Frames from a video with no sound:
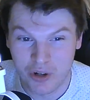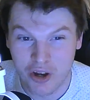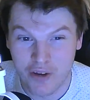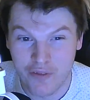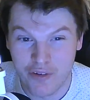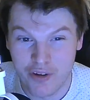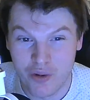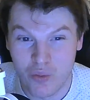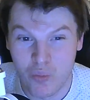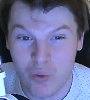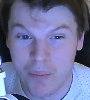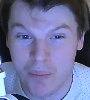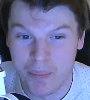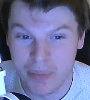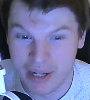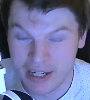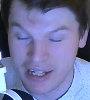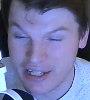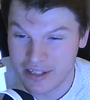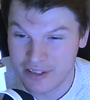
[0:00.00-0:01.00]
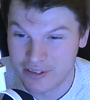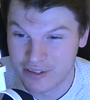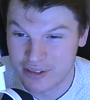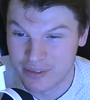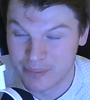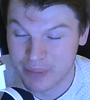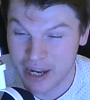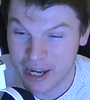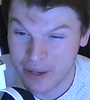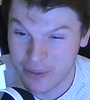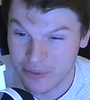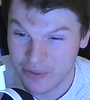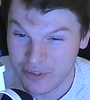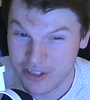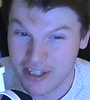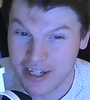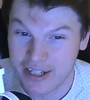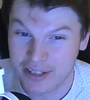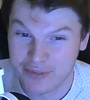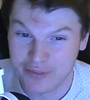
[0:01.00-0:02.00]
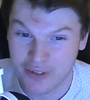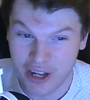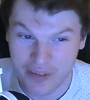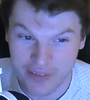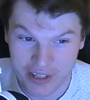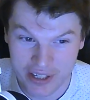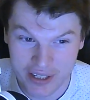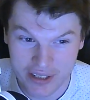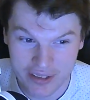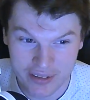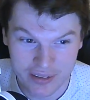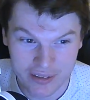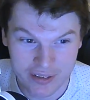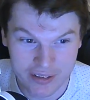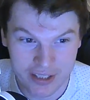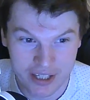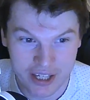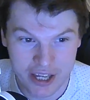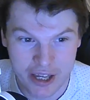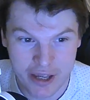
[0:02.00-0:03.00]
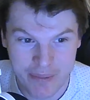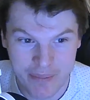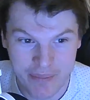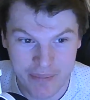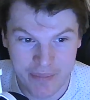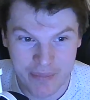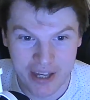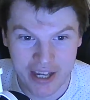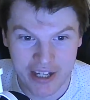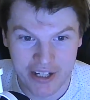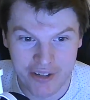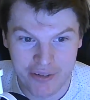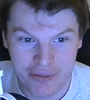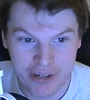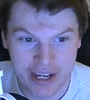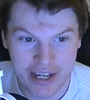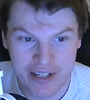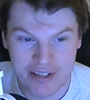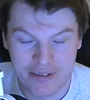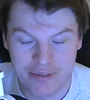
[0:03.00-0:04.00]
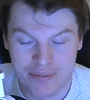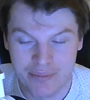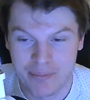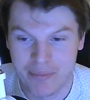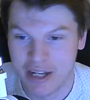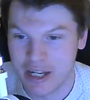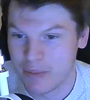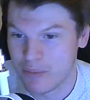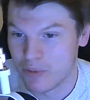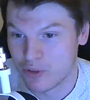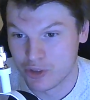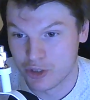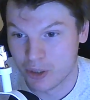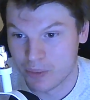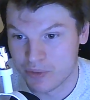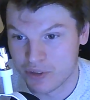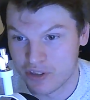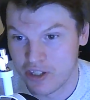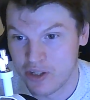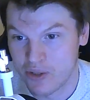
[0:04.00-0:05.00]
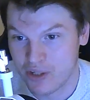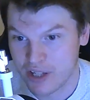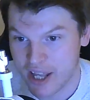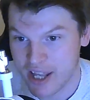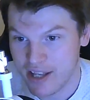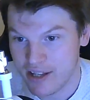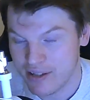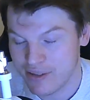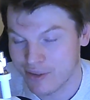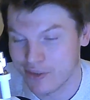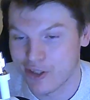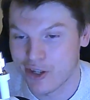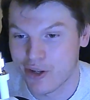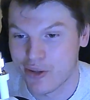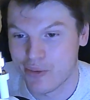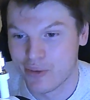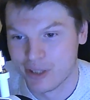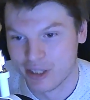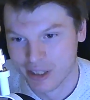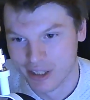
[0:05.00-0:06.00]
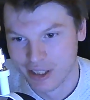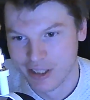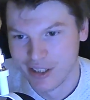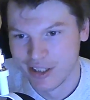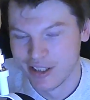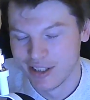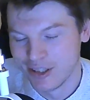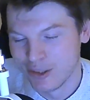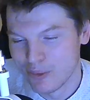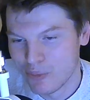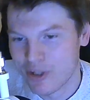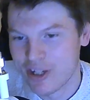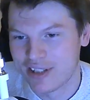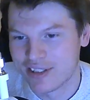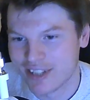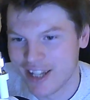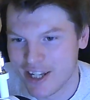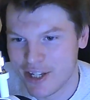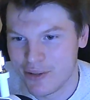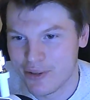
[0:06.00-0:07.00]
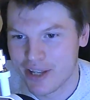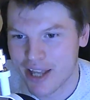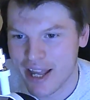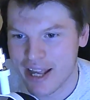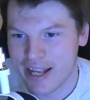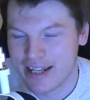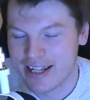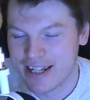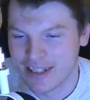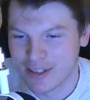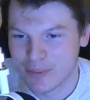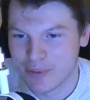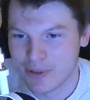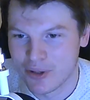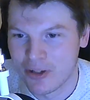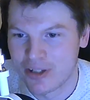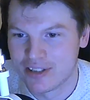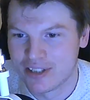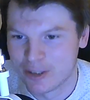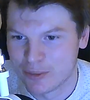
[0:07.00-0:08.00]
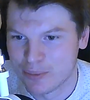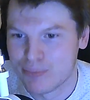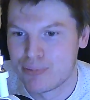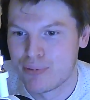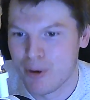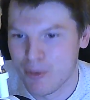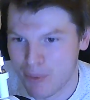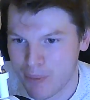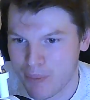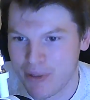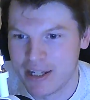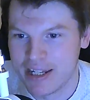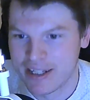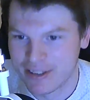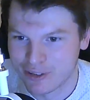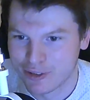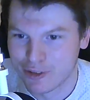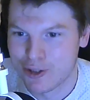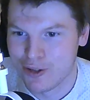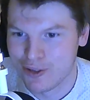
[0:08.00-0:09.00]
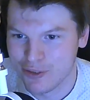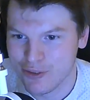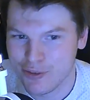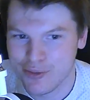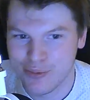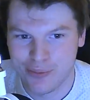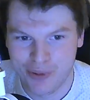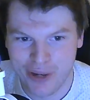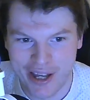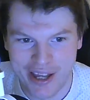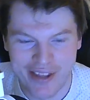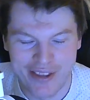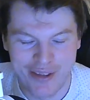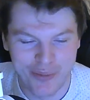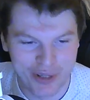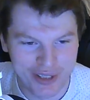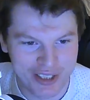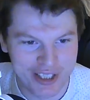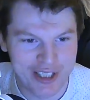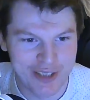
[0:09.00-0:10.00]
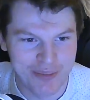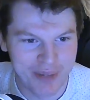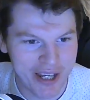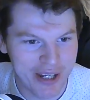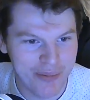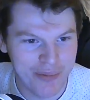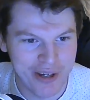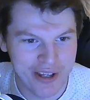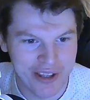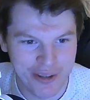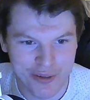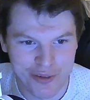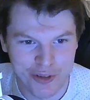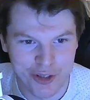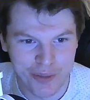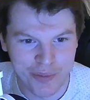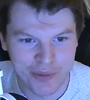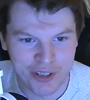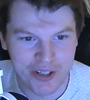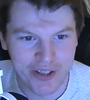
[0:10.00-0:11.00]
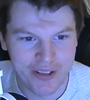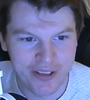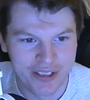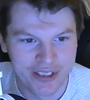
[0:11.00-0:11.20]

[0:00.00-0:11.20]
over £1 billion in the next 5 years, and create many more jobs in the UK. Although, when I say UK, let's be honest, it's probably in Scotland where the whiskey's made, where those jobs are.